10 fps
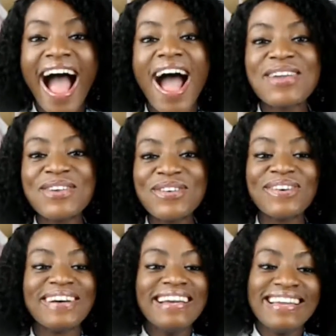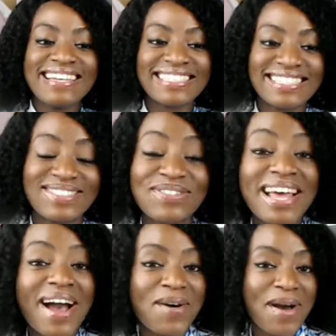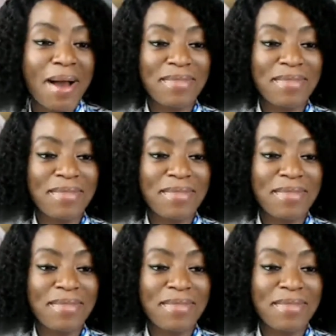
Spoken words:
Are you in a situation? Now